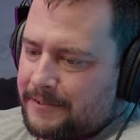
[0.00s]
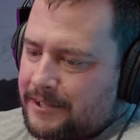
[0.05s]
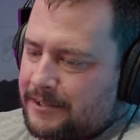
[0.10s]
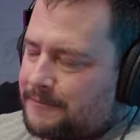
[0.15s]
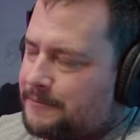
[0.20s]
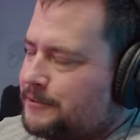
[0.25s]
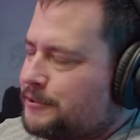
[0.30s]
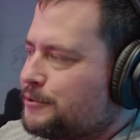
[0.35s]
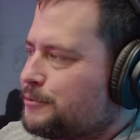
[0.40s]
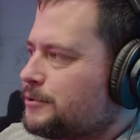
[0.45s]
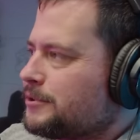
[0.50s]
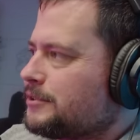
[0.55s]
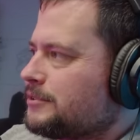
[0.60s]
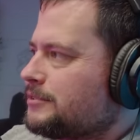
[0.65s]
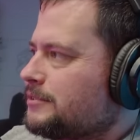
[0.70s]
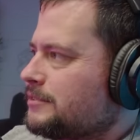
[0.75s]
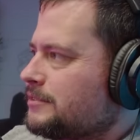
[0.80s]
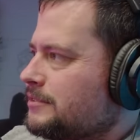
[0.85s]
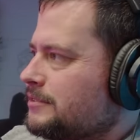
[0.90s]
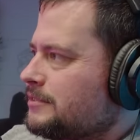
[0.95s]
affect free
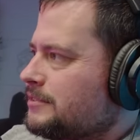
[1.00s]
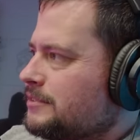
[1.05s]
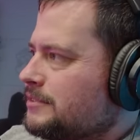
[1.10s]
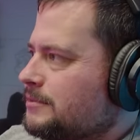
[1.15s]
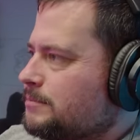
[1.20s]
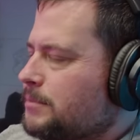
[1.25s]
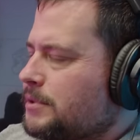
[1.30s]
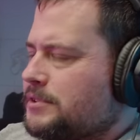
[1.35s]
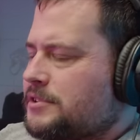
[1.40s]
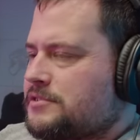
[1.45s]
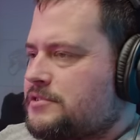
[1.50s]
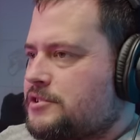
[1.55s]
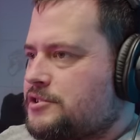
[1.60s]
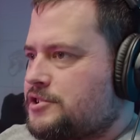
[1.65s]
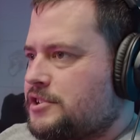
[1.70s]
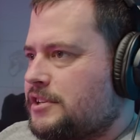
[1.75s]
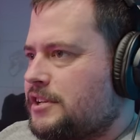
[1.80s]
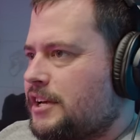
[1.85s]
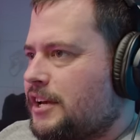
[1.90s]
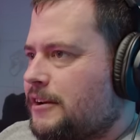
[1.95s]
will. But does the
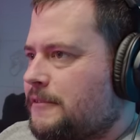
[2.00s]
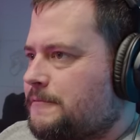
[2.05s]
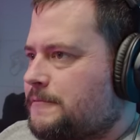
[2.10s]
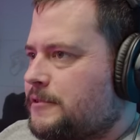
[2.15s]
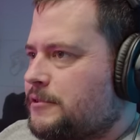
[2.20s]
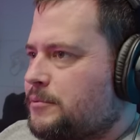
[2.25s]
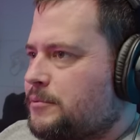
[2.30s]
genie have